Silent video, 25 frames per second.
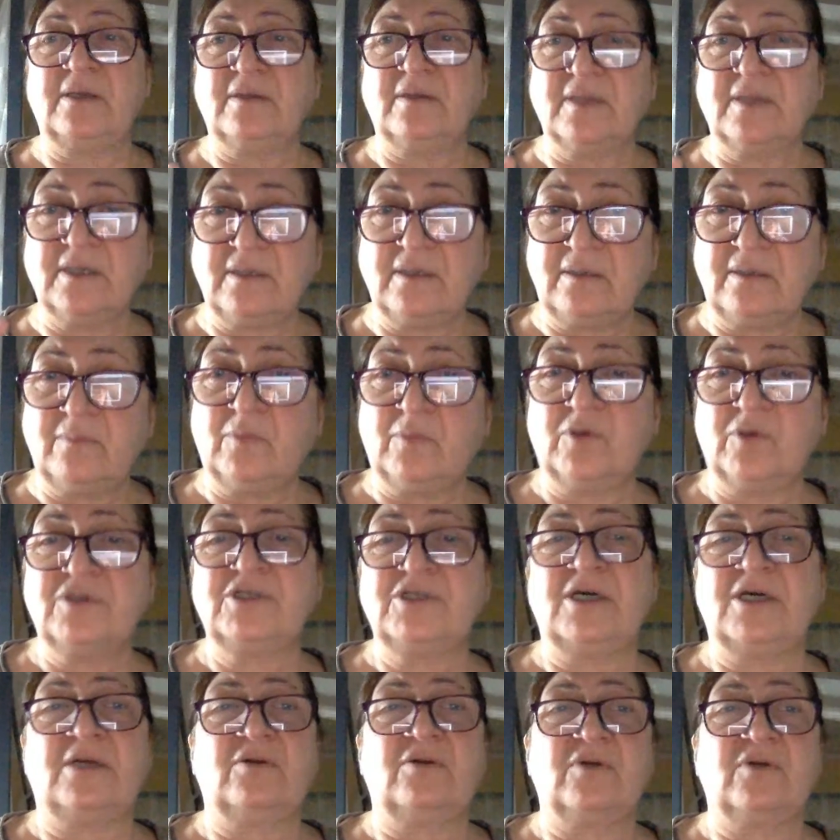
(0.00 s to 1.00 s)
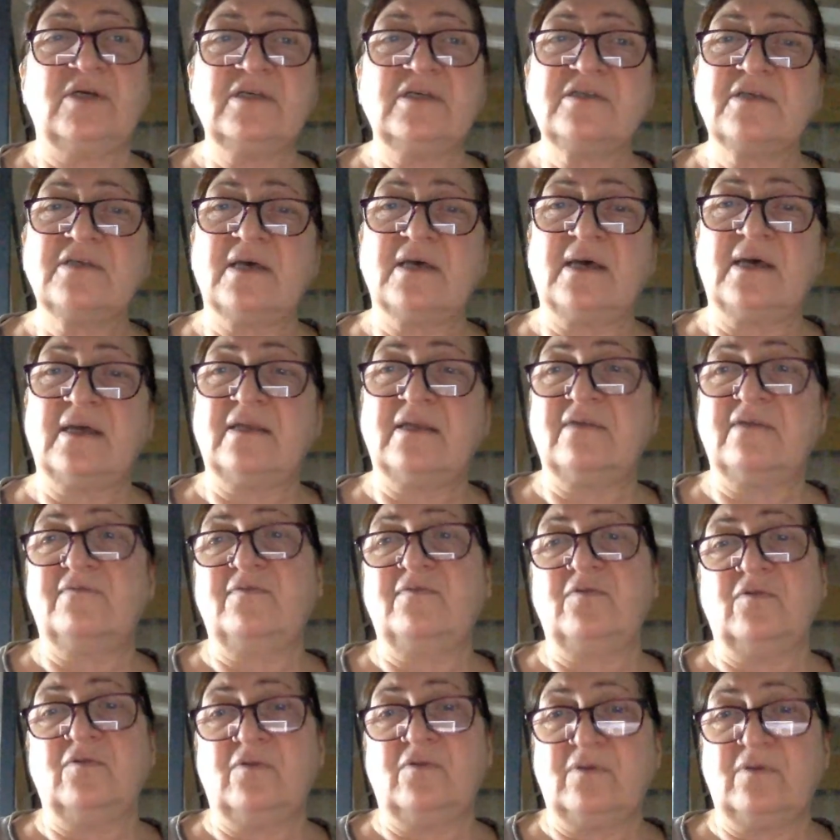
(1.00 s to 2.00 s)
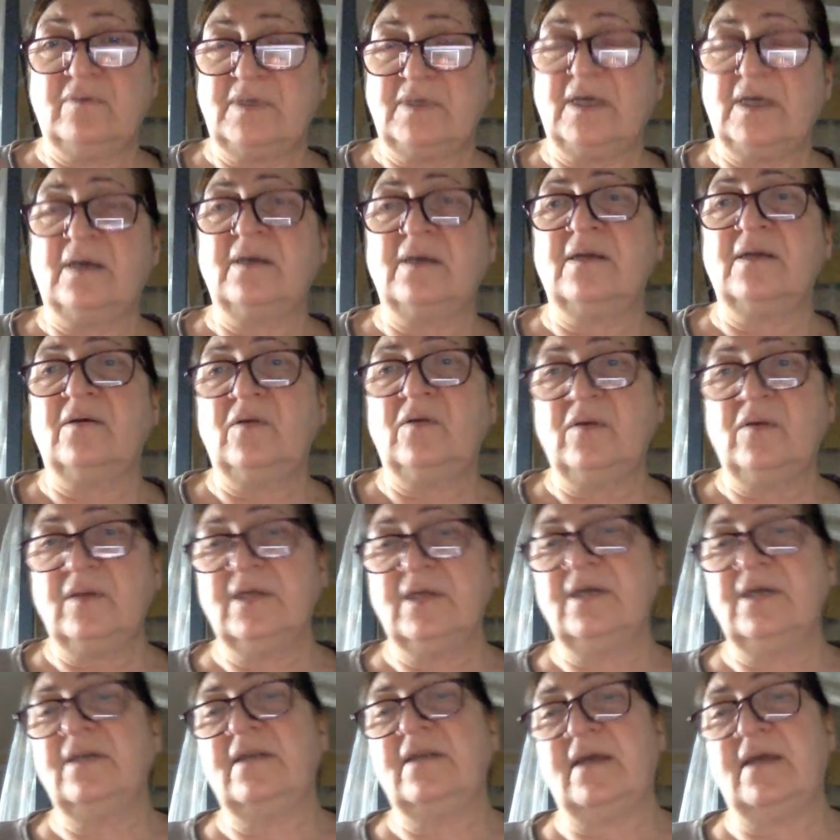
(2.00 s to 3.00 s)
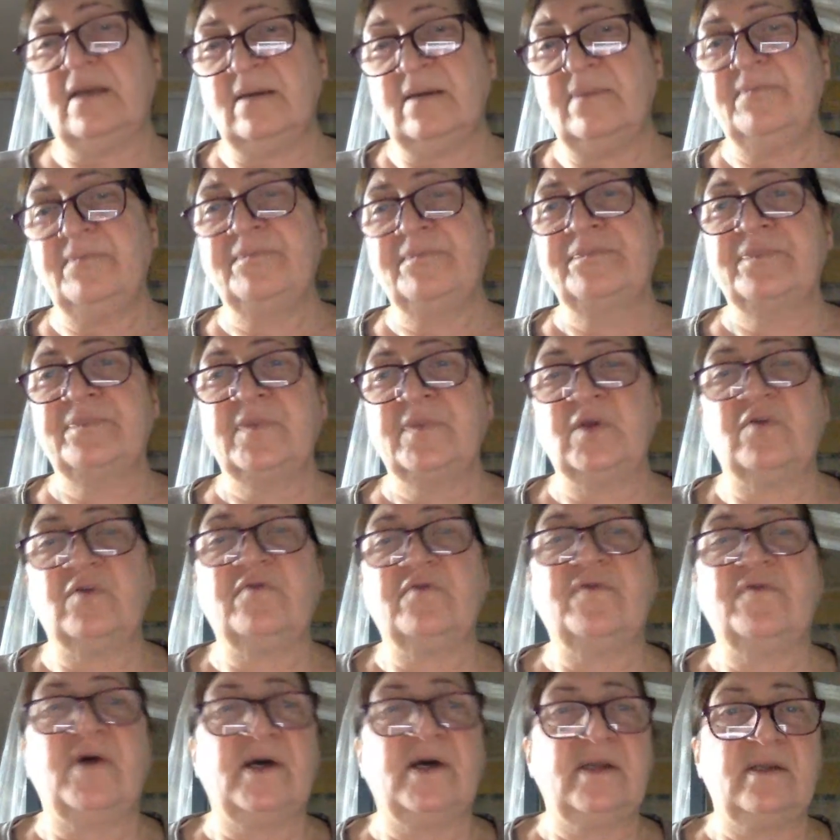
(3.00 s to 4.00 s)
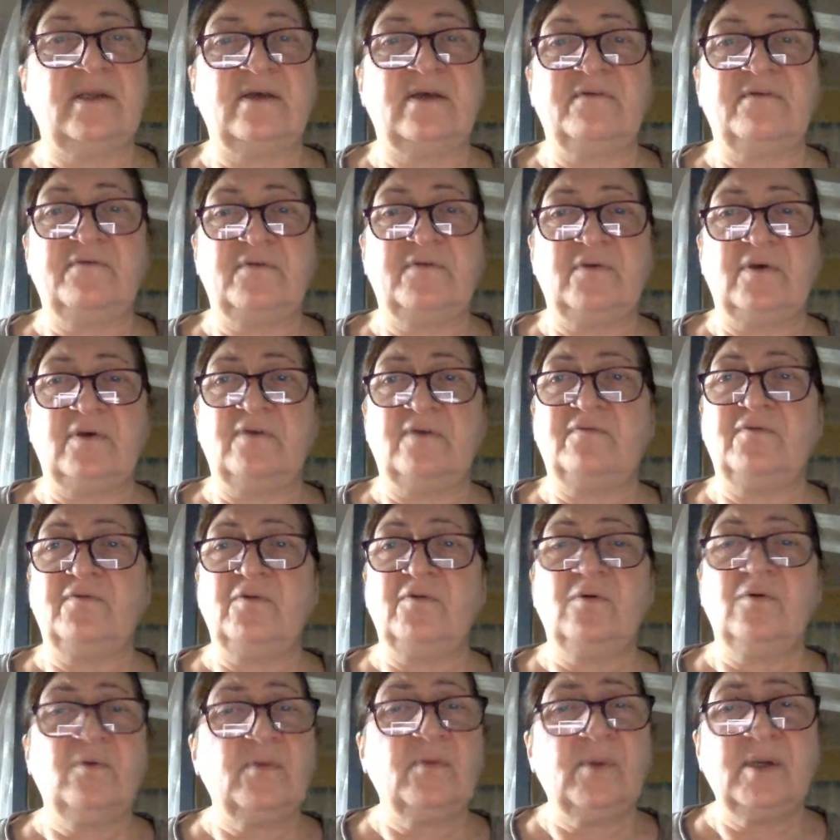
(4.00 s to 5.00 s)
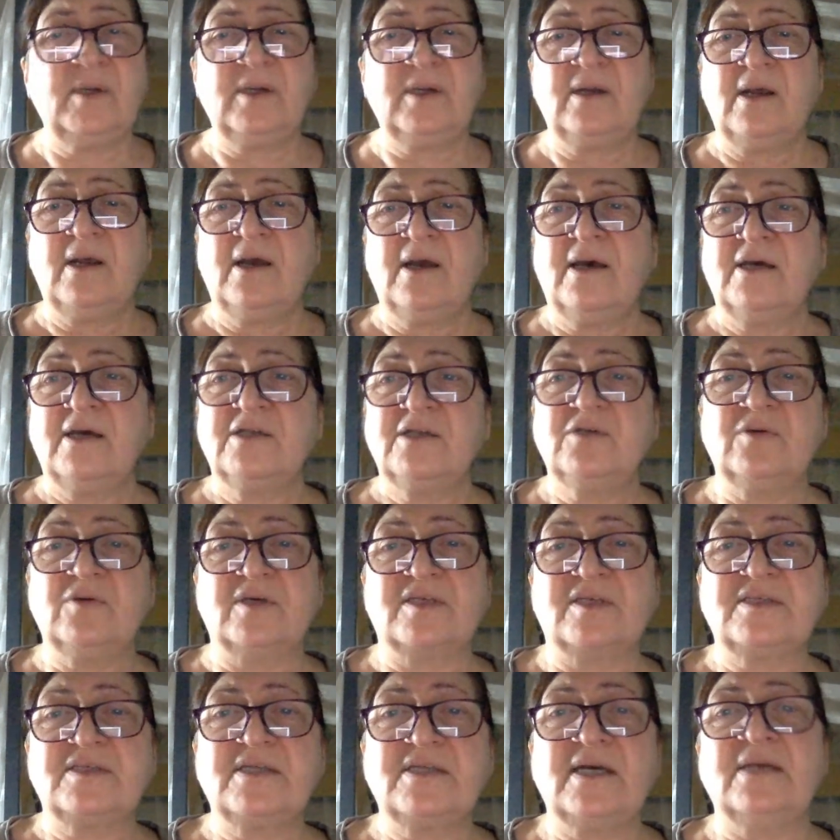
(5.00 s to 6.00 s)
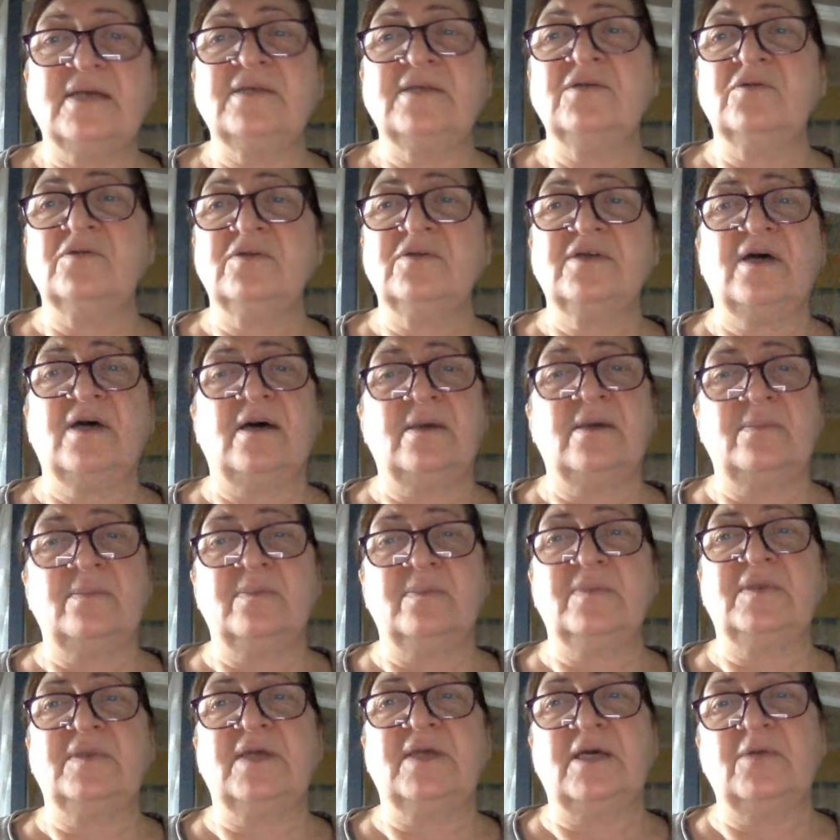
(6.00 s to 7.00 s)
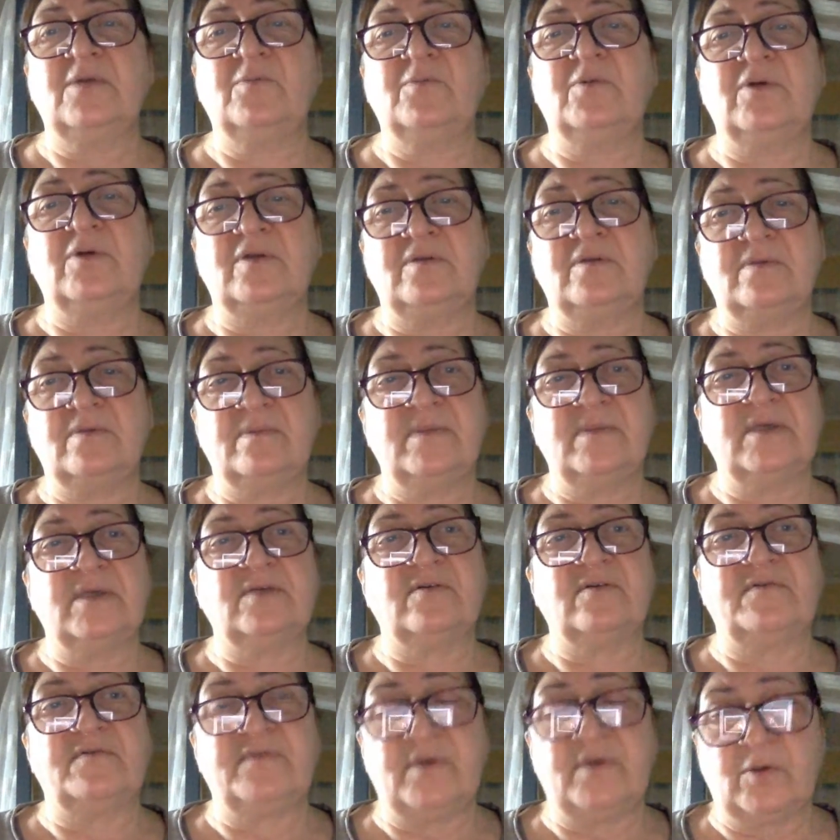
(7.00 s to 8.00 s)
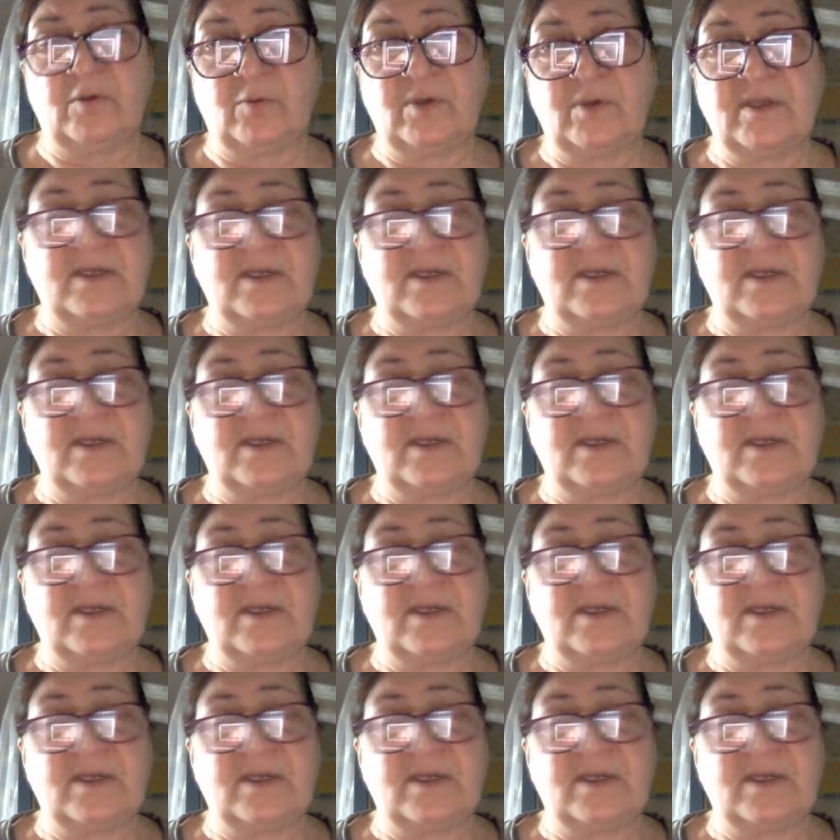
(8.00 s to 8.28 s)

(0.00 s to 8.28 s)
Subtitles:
little more generous, and if you're done early, then you're fine. If you were to extend your time, that would interfere with